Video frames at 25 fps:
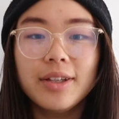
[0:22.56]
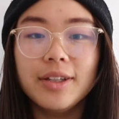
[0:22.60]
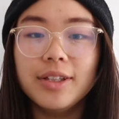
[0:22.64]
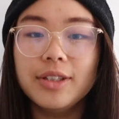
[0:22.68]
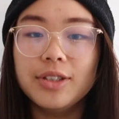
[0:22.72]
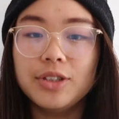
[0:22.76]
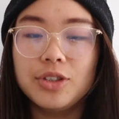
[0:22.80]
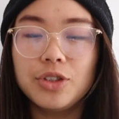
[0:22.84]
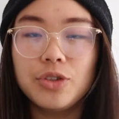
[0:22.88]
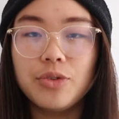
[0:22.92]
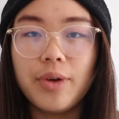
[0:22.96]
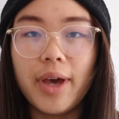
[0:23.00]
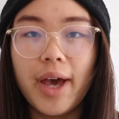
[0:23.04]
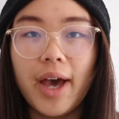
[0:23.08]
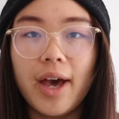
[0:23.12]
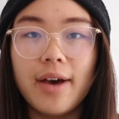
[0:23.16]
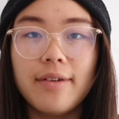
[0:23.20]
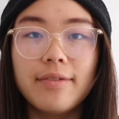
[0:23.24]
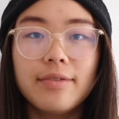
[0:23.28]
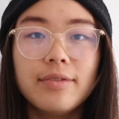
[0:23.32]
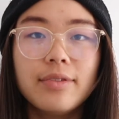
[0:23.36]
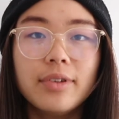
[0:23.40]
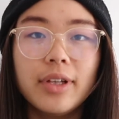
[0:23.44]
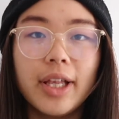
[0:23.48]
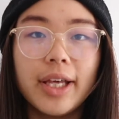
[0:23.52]
is to
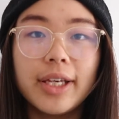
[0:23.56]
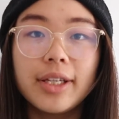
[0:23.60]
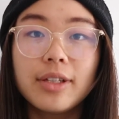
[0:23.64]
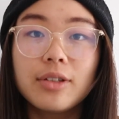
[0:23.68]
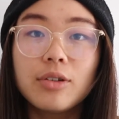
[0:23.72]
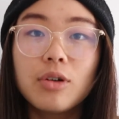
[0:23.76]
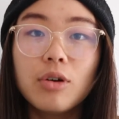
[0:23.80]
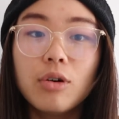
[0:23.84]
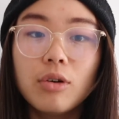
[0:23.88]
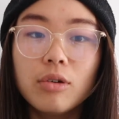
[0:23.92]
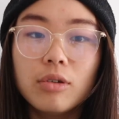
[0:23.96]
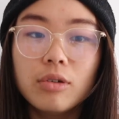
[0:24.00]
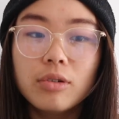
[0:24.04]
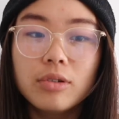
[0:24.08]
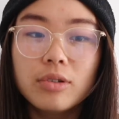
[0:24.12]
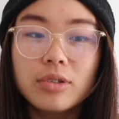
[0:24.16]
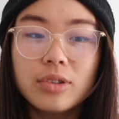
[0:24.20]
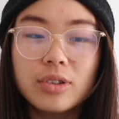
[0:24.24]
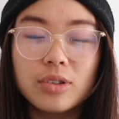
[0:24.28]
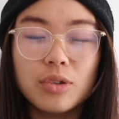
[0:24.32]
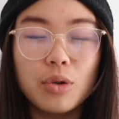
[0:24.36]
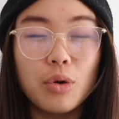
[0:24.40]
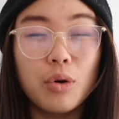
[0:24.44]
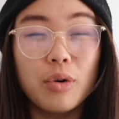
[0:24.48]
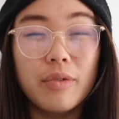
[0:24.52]
have like
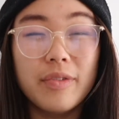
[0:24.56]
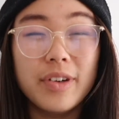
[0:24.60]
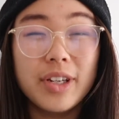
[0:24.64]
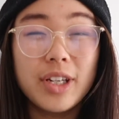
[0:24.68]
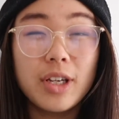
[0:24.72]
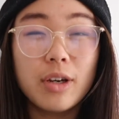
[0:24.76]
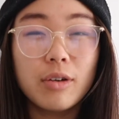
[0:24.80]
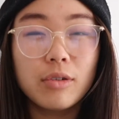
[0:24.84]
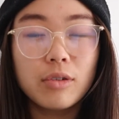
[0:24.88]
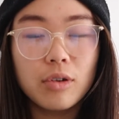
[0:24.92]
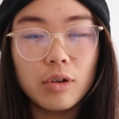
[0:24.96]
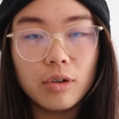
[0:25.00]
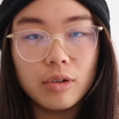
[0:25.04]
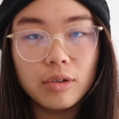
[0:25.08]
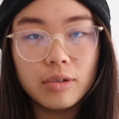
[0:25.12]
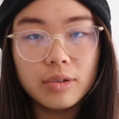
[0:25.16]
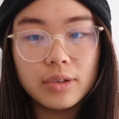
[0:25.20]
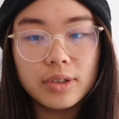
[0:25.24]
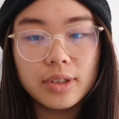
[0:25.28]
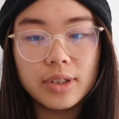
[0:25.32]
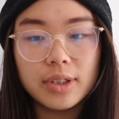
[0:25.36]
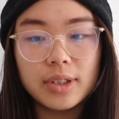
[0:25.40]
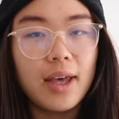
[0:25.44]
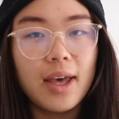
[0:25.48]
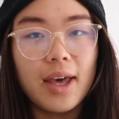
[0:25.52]
calls or video
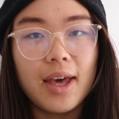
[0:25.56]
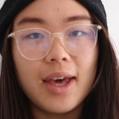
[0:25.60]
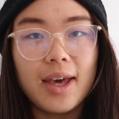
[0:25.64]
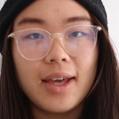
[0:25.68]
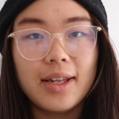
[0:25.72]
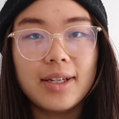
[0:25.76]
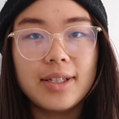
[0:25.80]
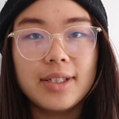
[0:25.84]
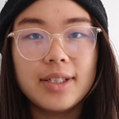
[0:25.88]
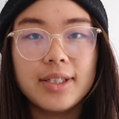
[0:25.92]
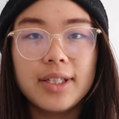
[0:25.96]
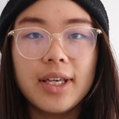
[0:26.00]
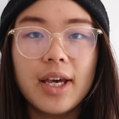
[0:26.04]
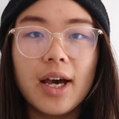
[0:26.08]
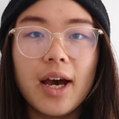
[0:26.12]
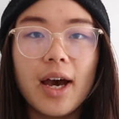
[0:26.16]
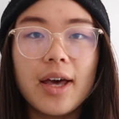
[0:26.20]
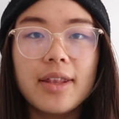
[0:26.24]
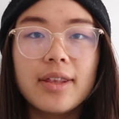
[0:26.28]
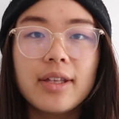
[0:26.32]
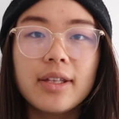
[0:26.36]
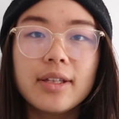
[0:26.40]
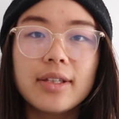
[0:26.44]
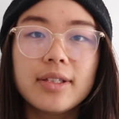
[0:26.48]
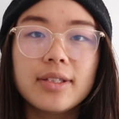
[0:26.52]
calls. And yeah,
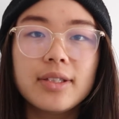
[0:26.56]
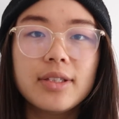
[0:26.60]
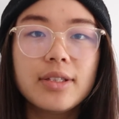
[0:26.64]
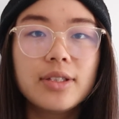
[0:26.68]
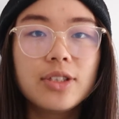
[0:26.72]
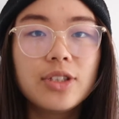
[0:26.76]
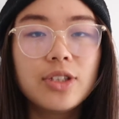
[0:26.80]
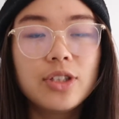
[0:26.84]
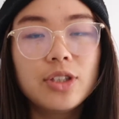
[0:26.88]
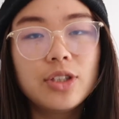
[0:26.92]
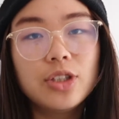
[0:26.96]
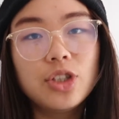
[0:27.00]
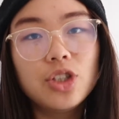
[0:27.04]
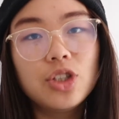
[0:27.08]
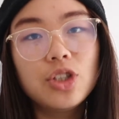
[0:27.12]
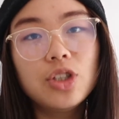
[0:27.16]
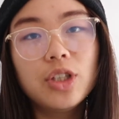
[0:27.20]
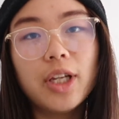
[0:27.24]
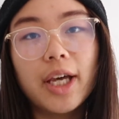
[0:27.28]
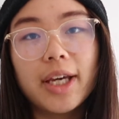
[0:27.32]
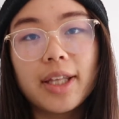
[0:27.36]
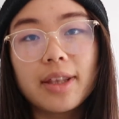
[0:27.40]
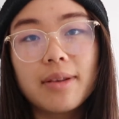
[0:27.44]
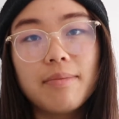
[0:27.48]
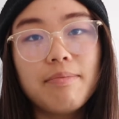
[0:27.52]
I think this is
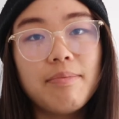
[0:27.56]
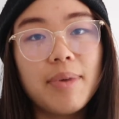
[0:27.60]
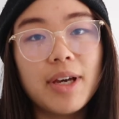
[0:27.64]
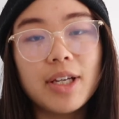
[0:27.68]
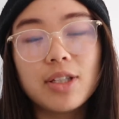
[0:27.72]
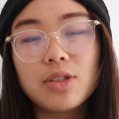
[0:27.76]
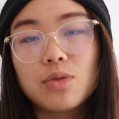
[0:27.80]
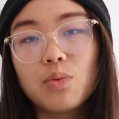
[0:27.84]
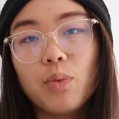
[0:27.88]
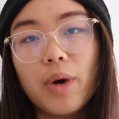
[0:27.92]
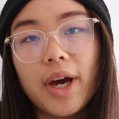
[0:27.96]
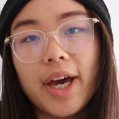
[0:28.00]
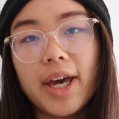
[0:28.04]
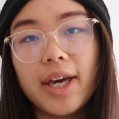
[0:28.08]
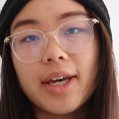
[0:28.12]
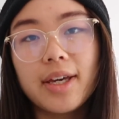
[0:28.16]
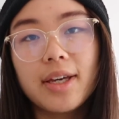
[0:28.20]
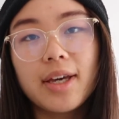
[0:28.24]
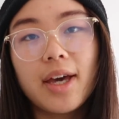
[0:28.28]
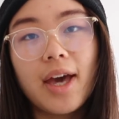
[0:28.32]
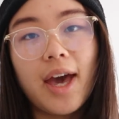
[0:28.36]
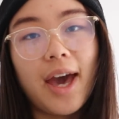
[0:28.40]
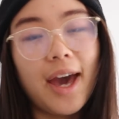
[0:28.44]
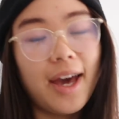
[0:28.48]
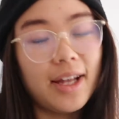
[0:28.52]
like the best
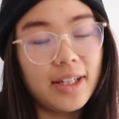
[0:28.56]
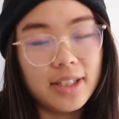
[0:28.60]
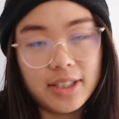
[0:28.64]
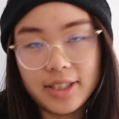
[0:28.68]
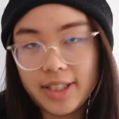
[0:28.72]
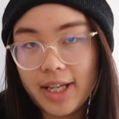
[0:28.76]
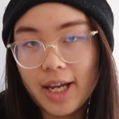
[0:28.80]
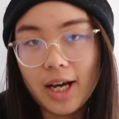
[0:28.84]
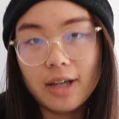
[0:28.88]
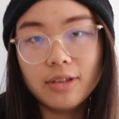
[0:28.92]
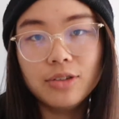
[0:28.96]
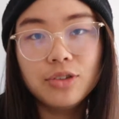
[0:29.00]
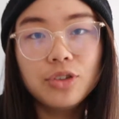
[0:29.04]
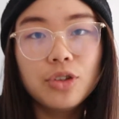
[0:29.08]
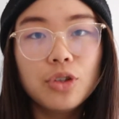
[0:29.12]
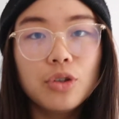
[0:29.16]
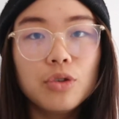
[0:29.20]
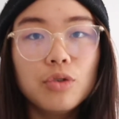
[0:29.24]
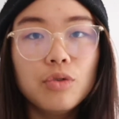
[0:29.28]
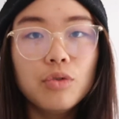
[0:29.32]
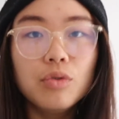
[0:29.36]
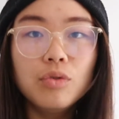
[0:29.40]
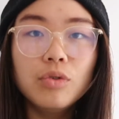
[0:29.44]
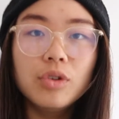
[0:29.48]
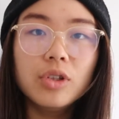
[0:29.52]
way, hands down,
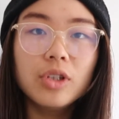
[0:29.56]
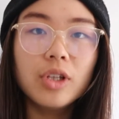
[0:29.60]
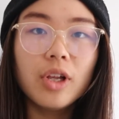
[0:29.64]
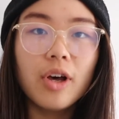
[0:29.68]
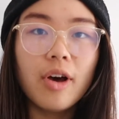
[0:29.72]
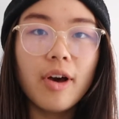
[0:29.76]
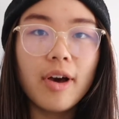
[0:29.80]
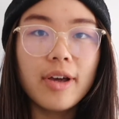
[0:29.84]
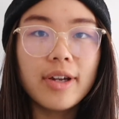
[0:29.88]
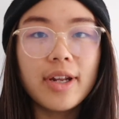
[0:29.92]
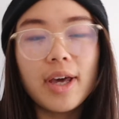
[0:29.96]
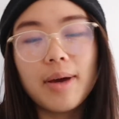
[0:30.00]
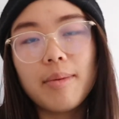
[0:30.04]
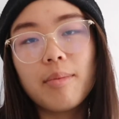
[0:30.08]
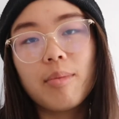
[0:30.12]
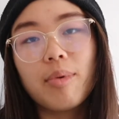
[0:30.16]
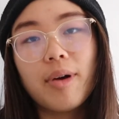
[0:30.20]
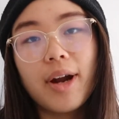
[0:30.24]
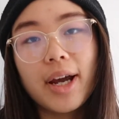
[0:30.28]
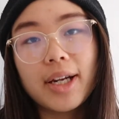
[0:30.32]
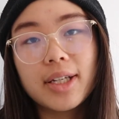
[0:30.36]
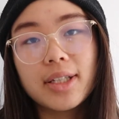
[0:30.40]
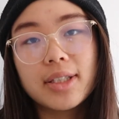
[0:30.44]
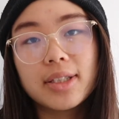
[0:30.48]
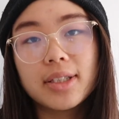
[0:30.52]
to learn and
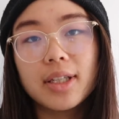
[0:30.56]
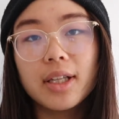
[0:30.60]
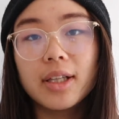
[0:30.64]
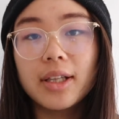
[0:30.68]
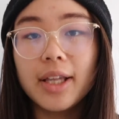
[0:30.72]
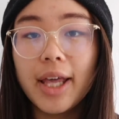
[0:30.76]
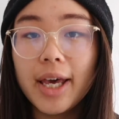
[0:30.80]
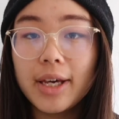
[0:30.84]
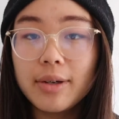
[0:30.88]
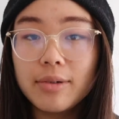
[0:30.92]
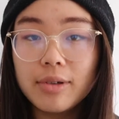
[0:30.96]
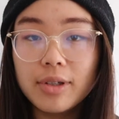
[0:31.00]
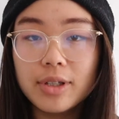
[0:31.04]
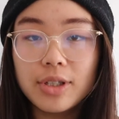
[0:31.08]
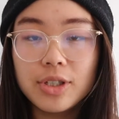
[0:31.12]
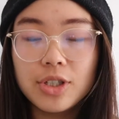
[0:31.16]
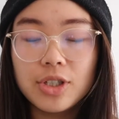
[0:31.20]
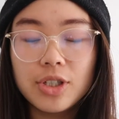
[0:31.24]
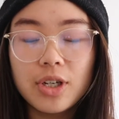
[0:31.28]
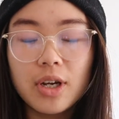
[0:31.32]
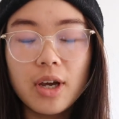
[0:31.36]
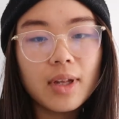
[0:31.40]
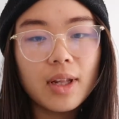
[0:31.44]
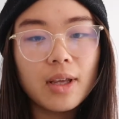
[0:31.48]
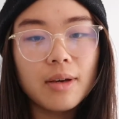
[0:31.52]
practice a
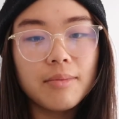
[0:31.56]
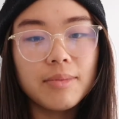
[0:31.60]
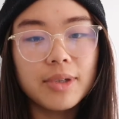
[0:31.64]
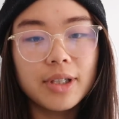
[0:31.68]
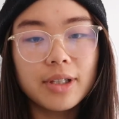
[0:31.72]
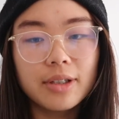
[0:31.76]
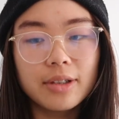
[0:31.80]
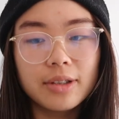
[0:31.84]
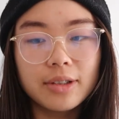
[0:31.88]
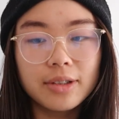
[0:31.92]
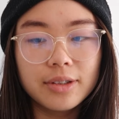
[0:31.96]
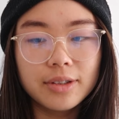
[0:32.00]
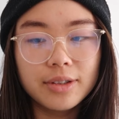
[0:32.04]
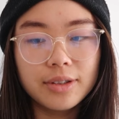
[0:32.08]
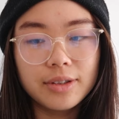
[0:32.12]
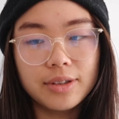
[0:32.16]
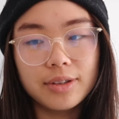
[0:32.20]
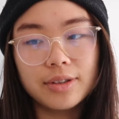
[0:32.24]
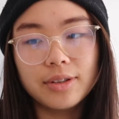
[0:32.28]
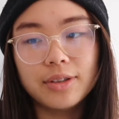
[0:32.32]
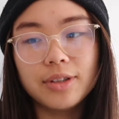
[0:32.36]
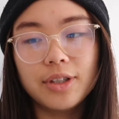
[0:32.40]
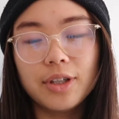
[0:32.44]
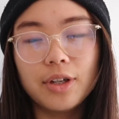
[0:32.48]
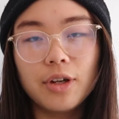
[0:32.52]
language,
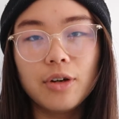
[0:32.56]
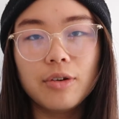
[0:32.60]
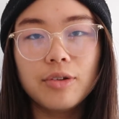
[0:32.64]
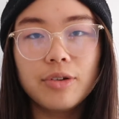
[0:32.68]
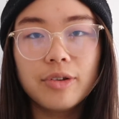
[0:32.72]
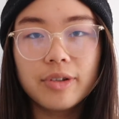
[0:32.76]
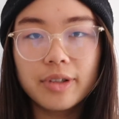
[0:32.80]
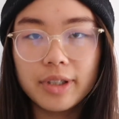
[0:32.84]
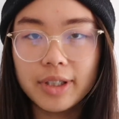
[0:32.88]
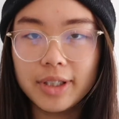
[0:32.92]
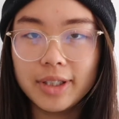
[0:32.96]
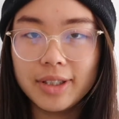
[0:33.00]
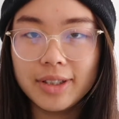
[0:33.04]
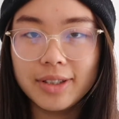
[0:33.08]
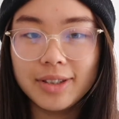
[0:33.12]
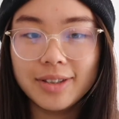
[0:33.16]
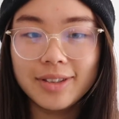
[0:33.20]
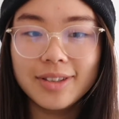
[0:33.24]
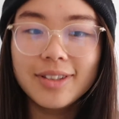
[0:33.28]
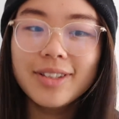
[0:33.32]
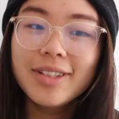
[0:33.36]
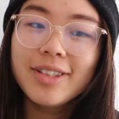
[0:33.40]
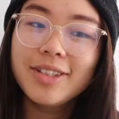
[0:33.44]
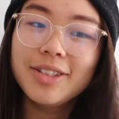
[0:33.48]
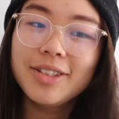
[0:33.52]
because you know you can